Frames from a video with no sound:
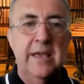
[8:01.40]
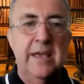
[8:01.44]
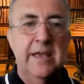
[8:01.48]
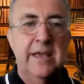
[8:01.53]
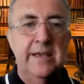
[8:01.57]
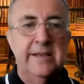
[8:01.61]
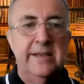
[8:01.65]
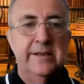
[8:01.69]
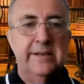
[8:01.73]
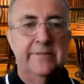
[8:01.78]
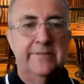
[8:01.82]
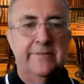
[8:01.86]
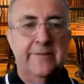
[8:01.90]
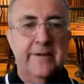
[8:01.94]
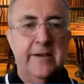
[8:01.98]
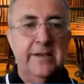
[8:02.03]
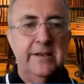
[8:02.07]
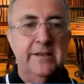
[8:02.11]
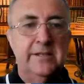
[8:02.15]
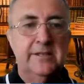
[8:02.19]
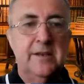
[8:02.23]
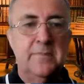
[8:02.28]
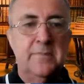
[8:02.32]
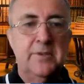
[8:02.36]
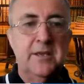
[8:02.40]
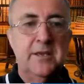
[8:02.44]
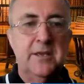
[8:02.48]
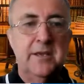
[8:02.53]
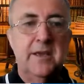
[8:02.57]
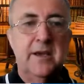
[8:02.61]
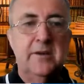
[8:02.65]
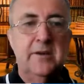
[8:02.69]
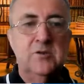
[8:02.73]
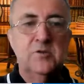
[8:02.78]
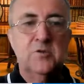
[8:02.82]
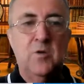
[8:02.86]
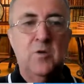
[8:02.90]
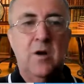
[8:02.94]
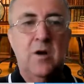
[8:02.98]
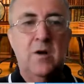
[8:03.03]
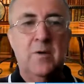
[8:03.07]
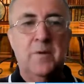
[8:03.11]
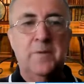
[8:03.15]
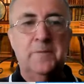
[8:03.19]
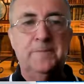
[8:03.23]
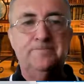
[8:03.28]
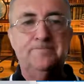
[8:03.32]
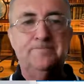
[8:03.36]
if something goes
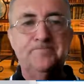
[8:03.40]
wrong.